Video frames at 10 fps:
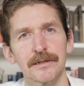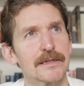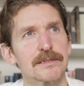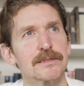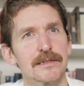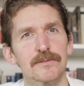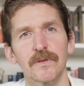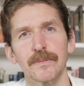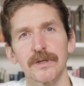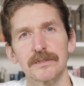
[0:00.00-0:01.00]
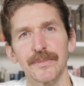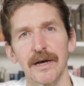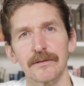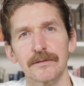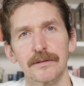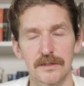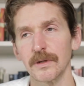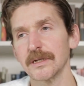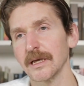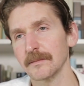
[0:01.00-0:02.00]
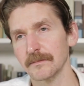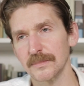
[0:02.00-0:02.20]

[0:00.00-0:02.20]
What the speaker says: That's what the book is about. So one day,